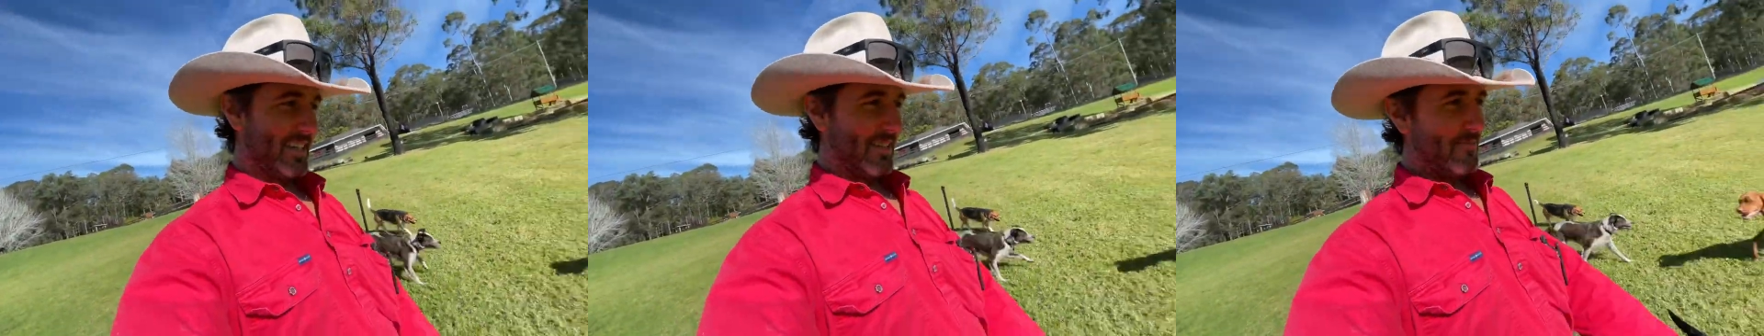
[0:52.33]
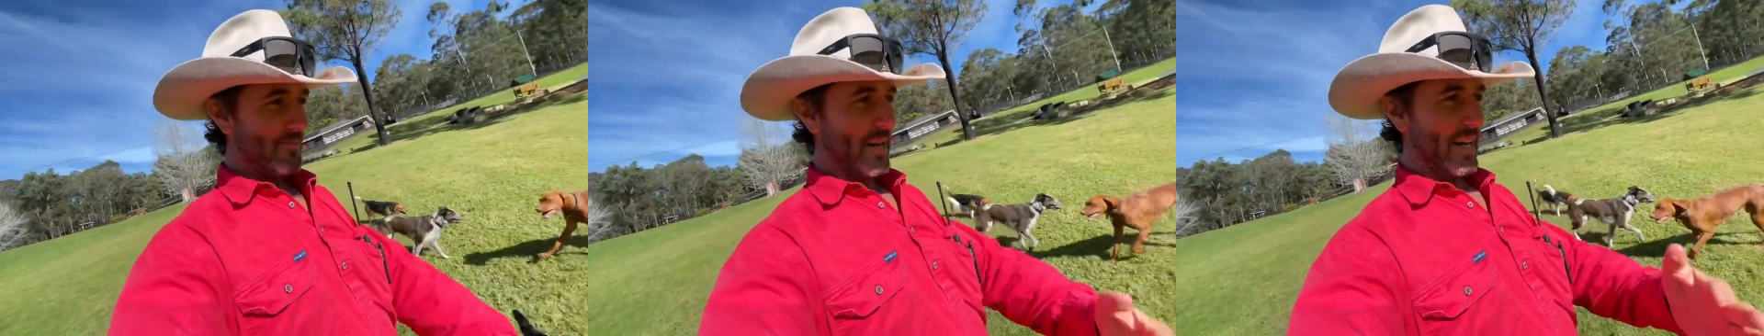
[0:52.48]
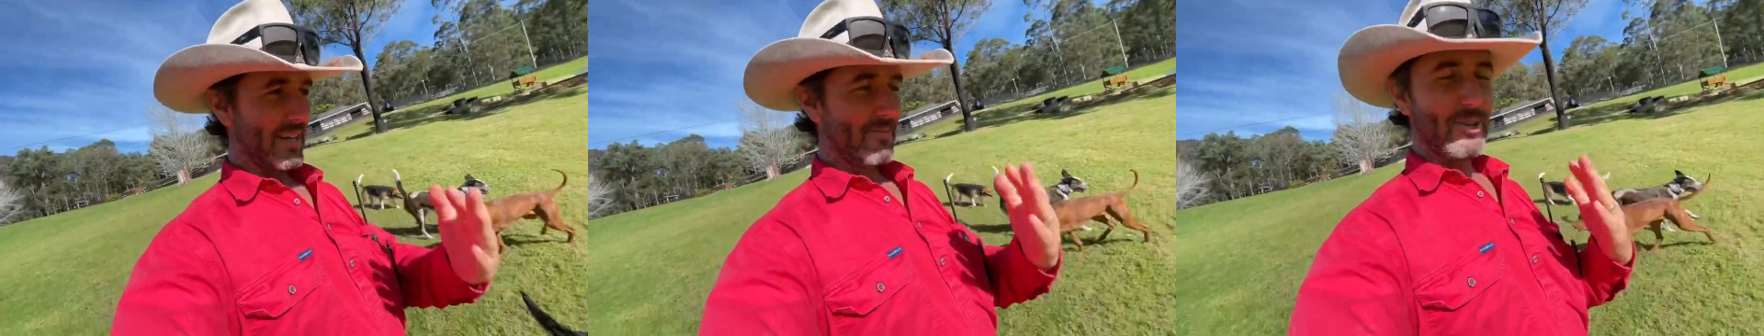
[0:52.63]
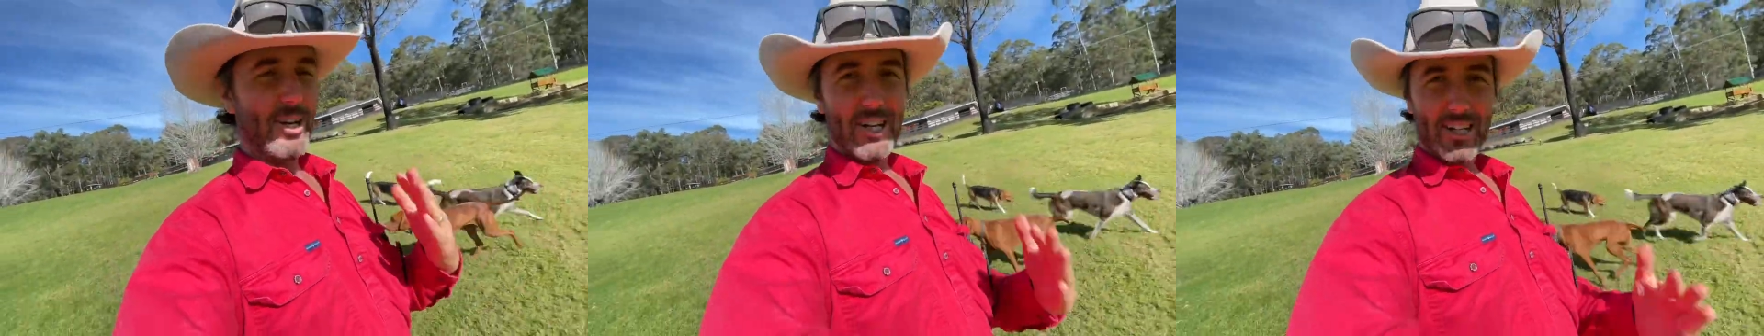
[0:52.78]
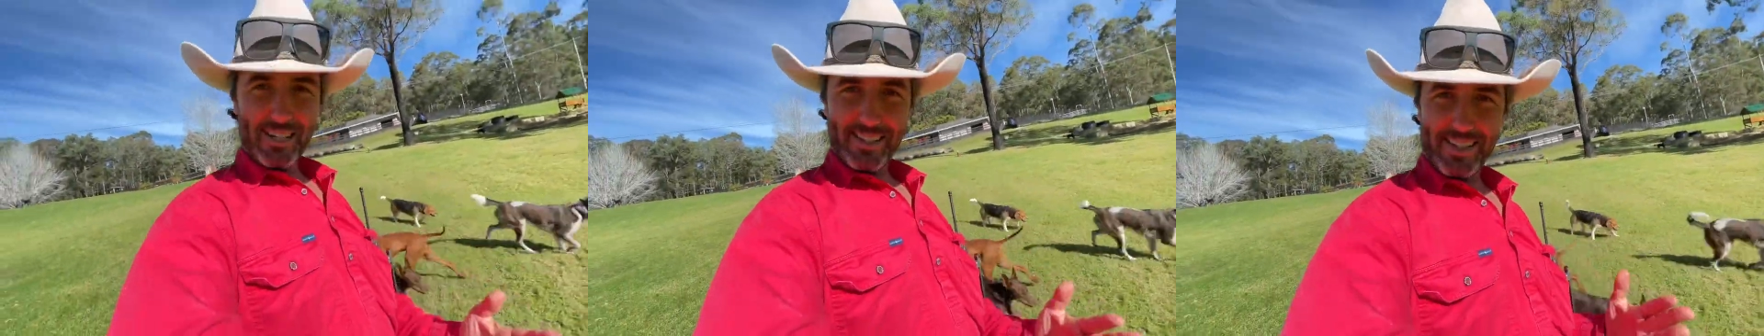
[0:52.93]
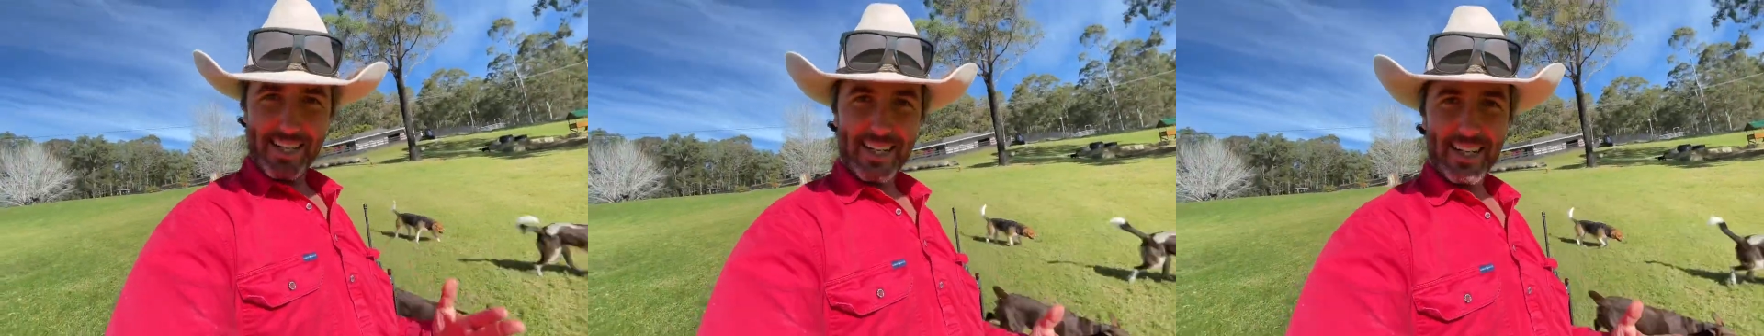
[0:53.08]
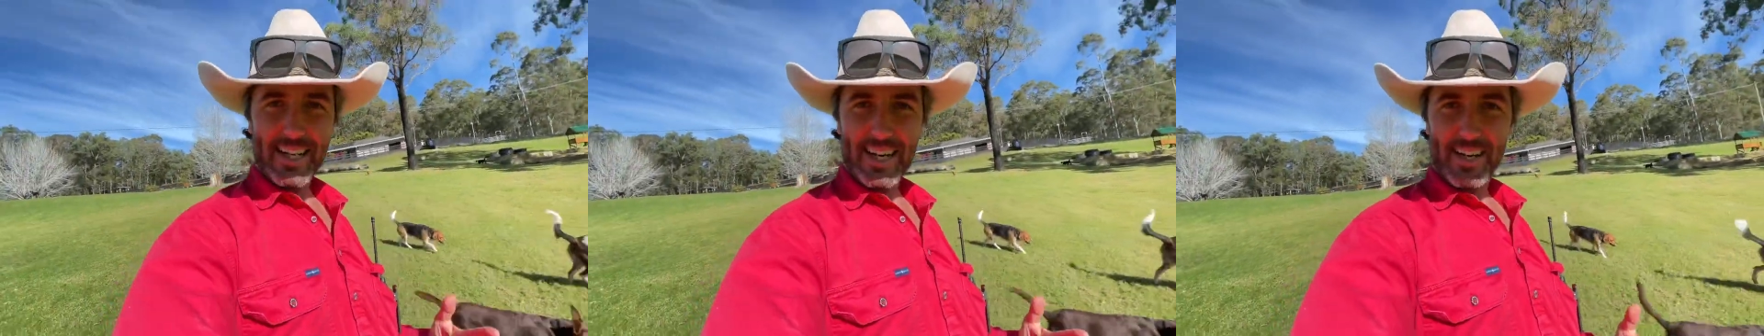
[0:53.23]
But I'm going to
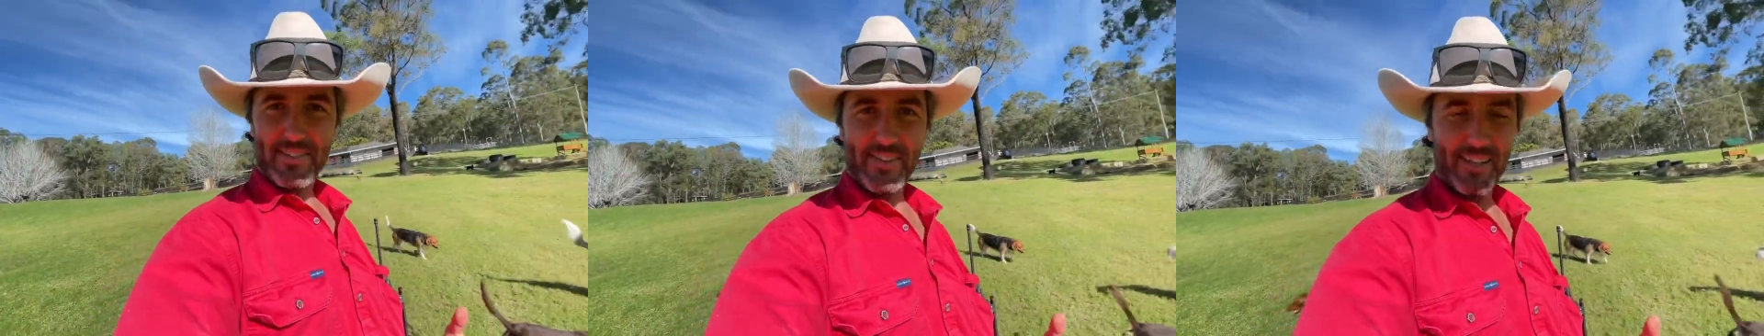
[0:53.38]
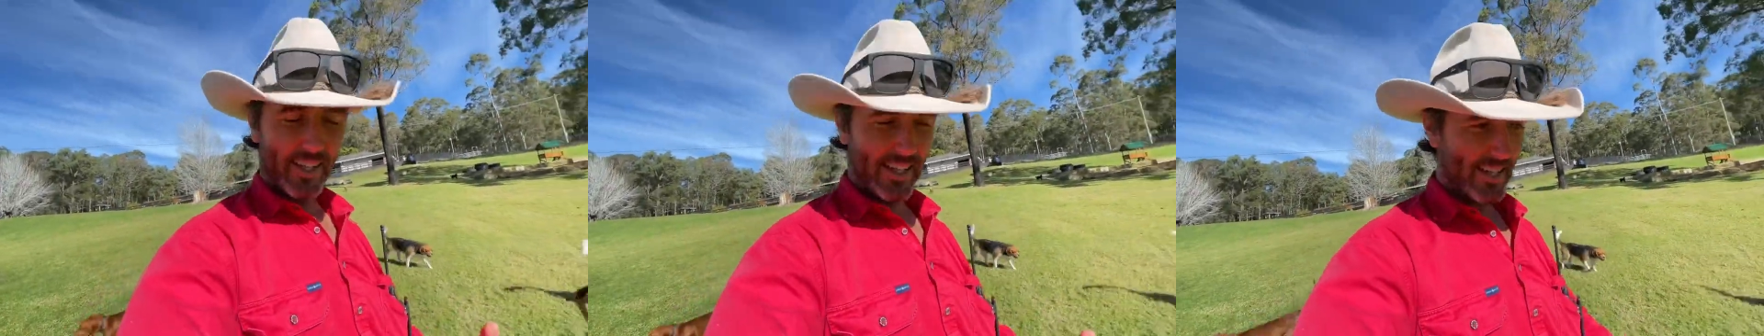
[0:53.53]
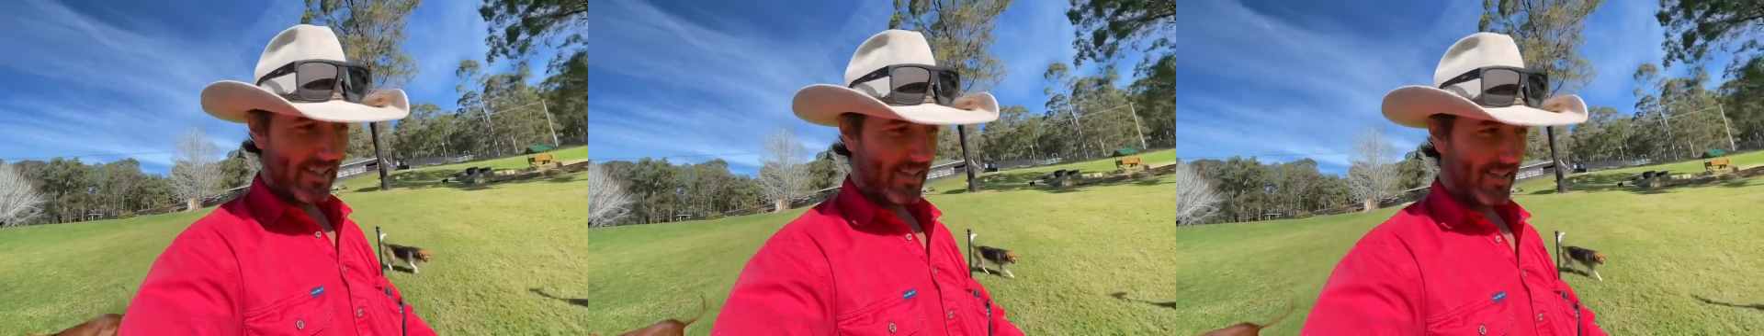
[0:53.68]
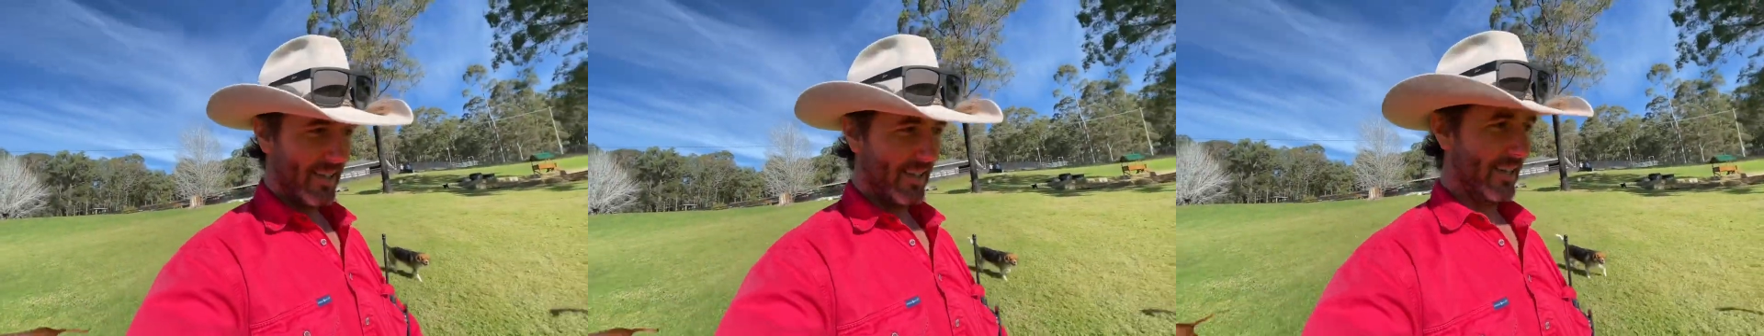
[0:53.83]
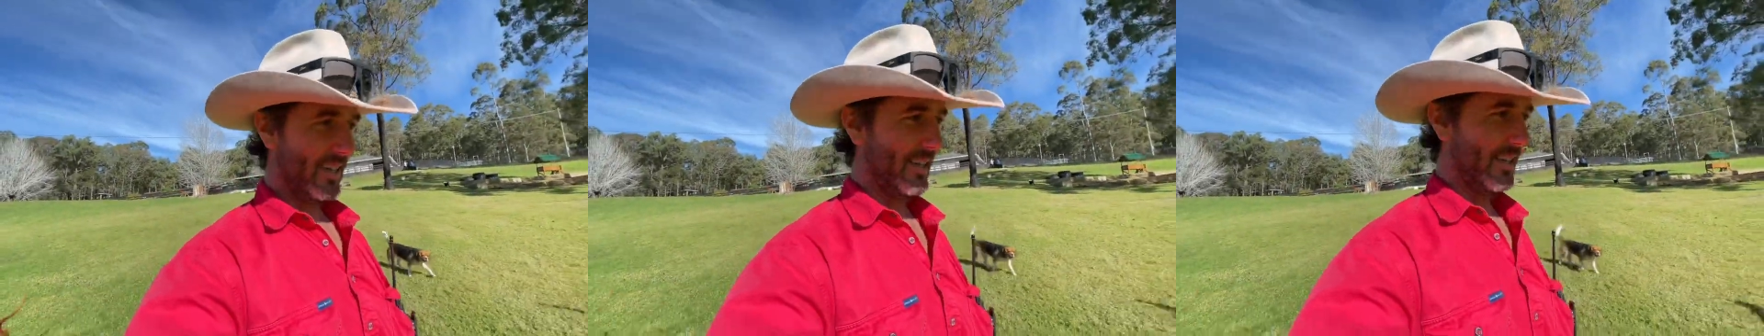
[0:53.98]
stink after this.